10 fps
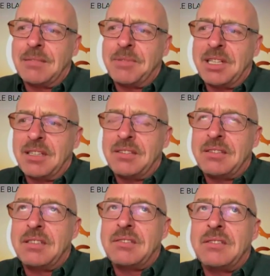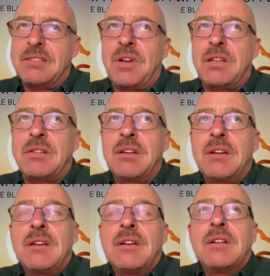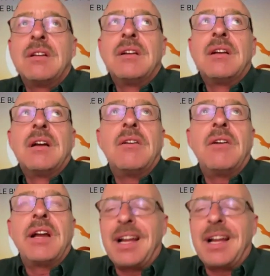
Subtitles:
I mean, this is what. Oh,